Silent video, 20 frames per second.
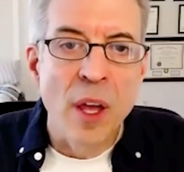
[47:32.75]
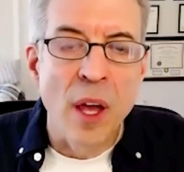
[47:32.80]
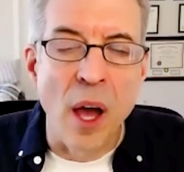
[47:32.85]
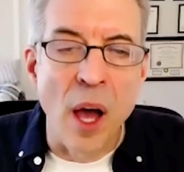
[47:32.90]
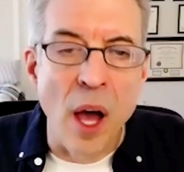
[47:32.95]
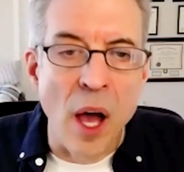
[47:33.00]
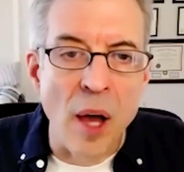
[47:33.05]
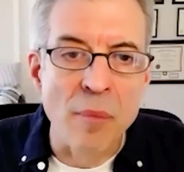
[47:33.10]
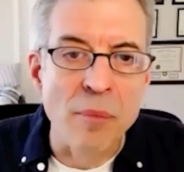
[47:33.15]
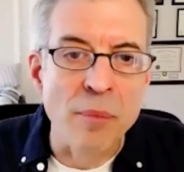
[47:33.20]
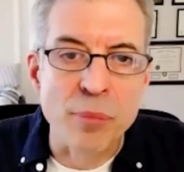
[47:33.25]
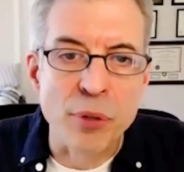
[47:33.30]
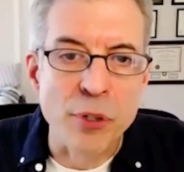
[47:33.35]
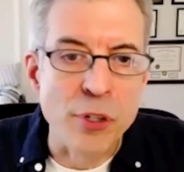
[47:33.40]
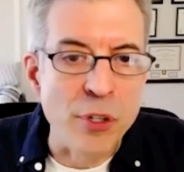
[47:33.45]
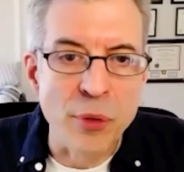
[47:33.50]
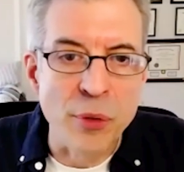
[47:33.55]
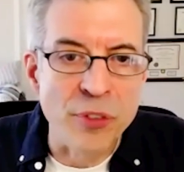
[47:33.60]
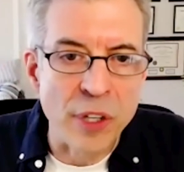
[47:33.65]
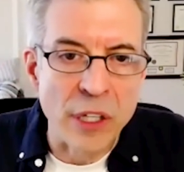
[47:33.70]

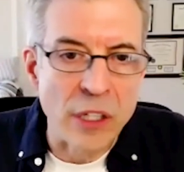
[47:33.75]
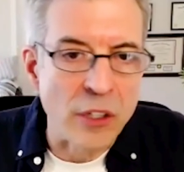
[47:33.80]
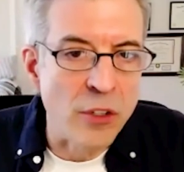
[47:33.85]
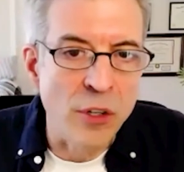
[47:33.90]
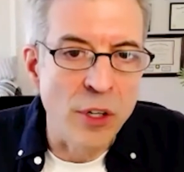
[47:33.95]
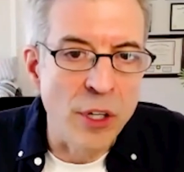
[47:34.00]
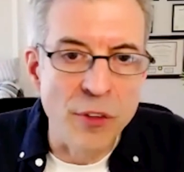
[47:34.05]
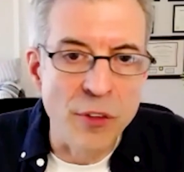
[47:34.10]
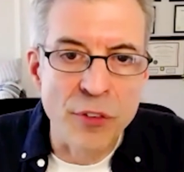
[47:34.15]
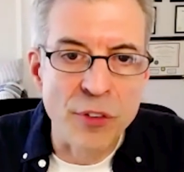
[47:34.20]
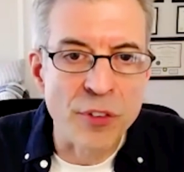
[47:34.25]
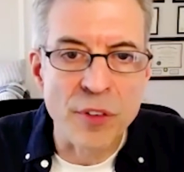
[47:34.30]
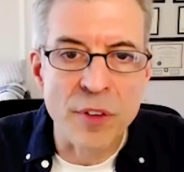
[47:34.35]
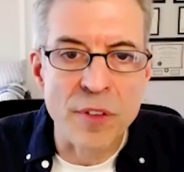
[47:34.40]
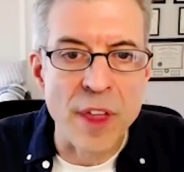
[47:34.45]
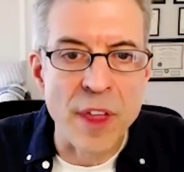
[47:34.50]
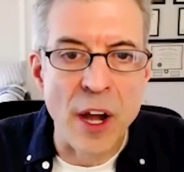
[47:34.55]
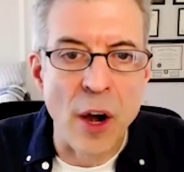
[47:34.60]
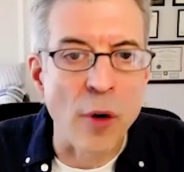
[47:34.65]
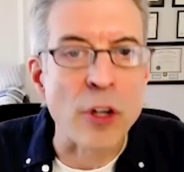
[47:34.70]
producing goods
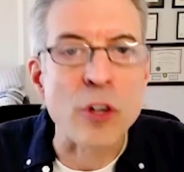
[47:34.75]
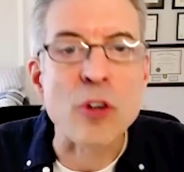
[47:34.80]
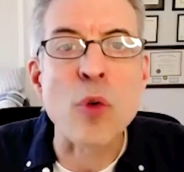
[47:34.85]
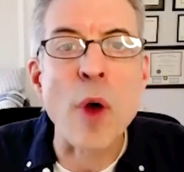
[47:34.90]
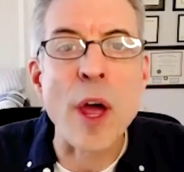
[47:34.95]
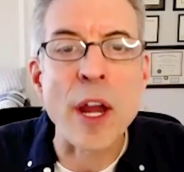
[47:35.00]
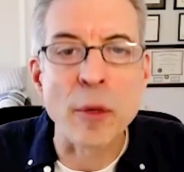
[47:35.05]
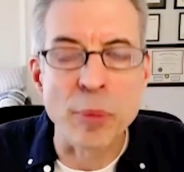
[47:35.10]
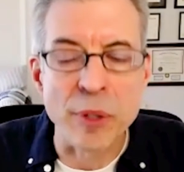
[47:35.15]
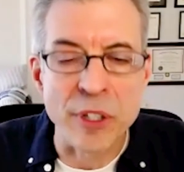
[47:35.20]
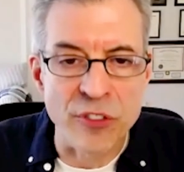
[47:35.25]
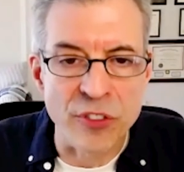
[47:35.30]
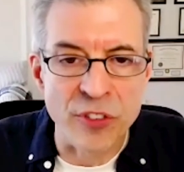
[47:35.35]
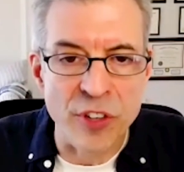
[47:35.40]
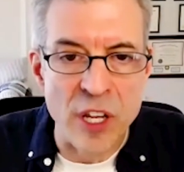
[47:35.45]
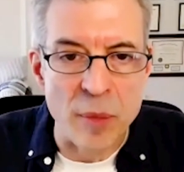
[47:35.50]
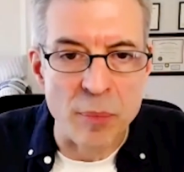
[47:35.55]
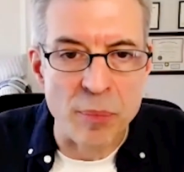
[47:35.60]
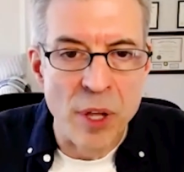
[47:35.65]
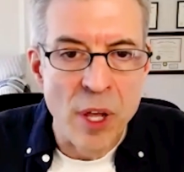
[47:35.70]
that are incredibly
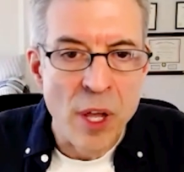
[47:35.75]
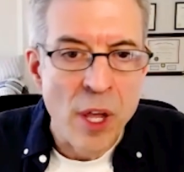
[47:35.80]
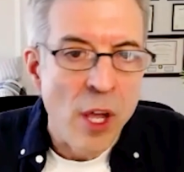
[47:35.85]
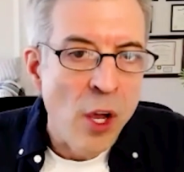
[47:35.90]
cheap.